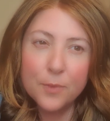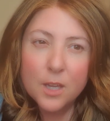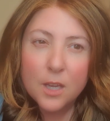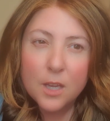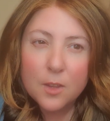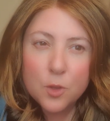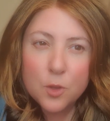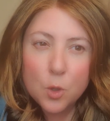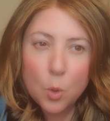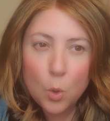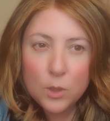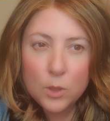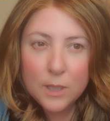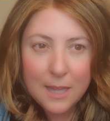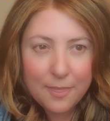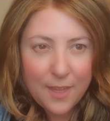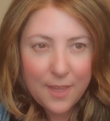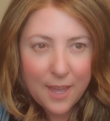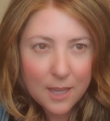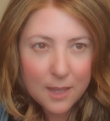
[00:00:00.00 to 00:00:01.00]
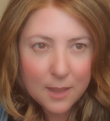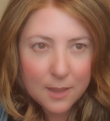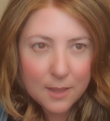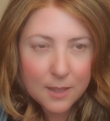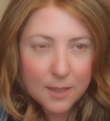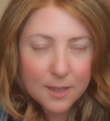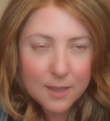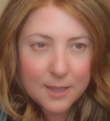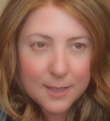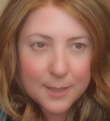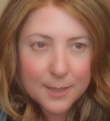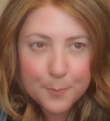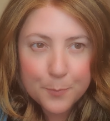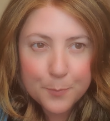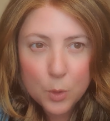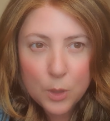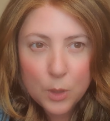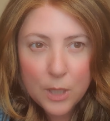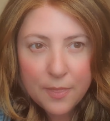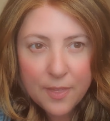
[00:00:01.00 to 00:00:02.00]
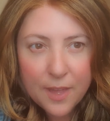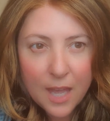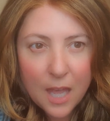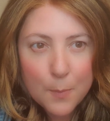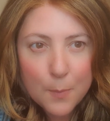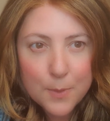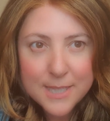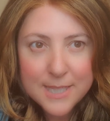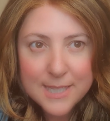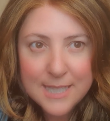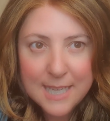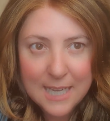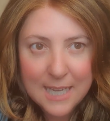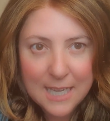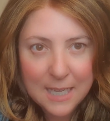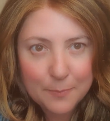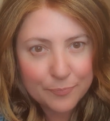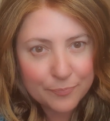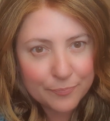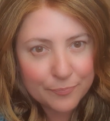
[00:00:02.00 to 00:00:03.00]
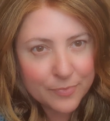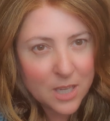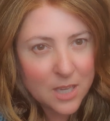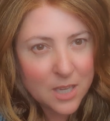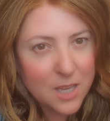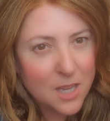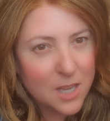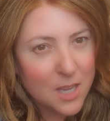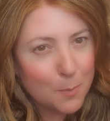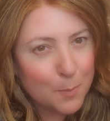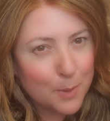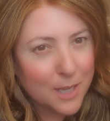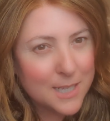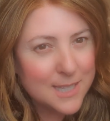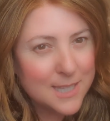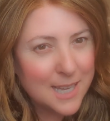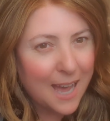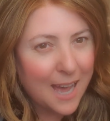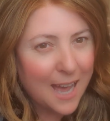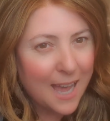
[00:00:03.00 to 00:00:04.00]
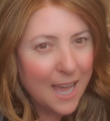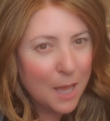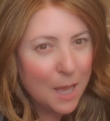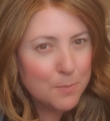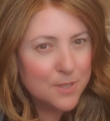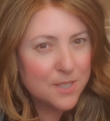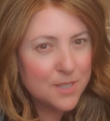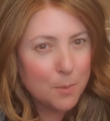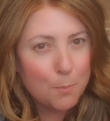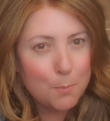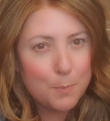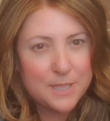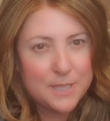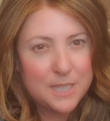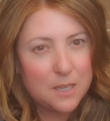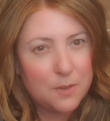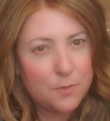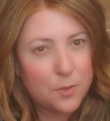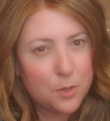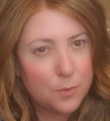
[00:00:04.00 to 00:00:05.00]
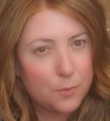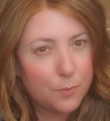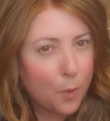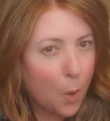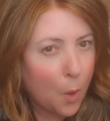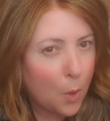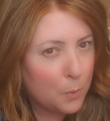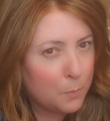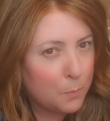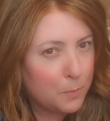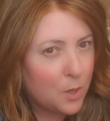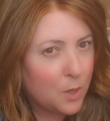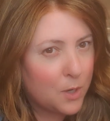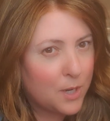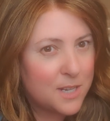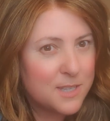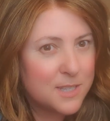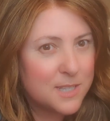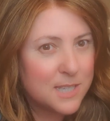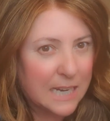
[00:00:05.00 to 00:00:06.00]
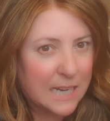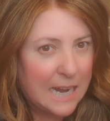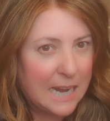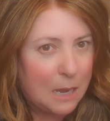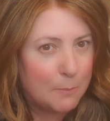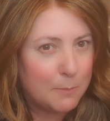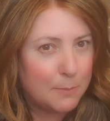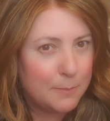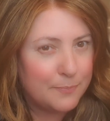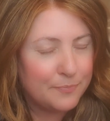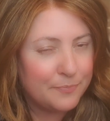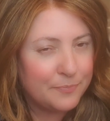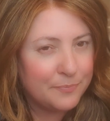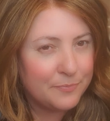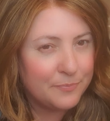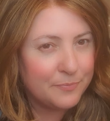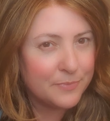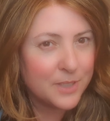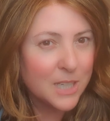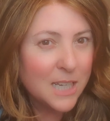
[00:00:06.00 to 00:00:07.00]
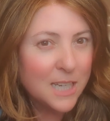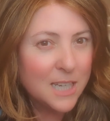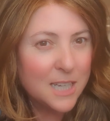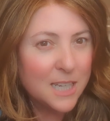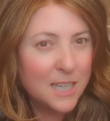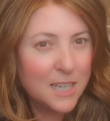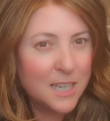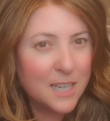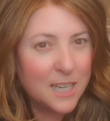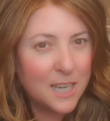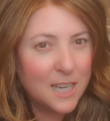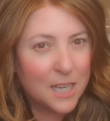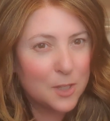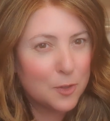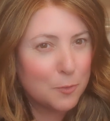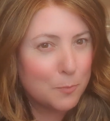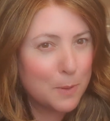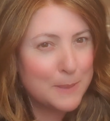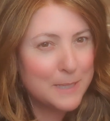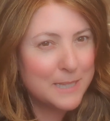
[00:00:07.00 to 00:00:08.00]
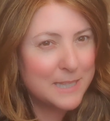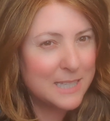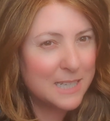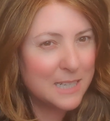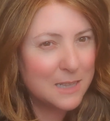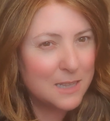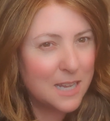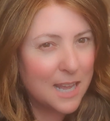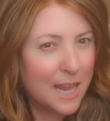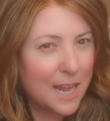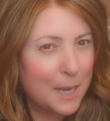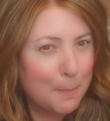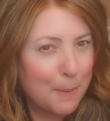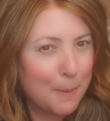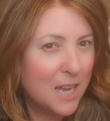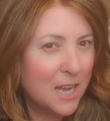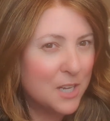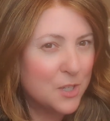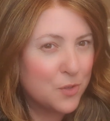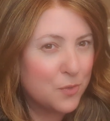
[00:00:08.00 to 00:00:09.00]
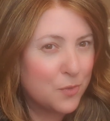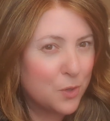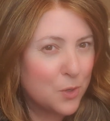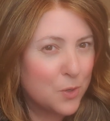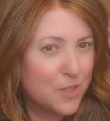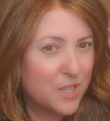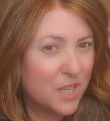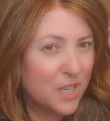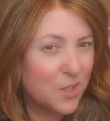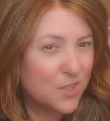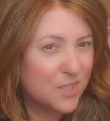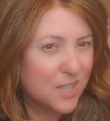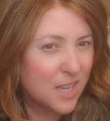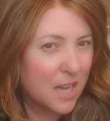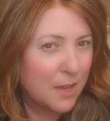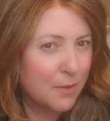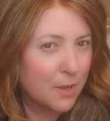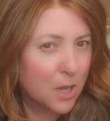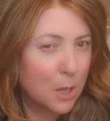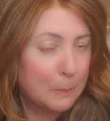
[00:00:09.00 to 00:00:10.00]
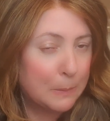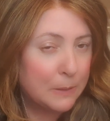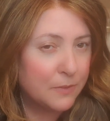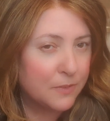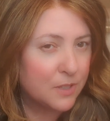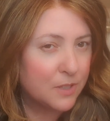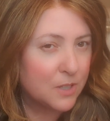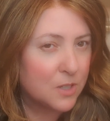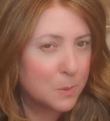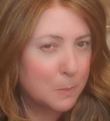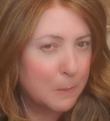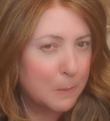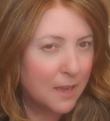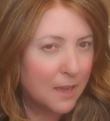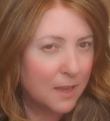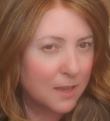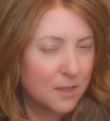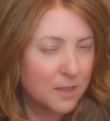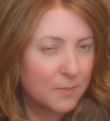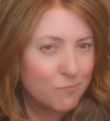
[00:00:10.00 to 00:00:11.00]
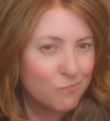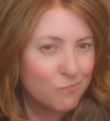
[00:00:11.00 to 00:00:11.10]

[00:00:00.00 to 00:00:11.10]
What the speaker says: The only thing I would say, because I am somebody, if you follow me on Instagram and you've maybe seen any past reviews that I used to have a couple of years back,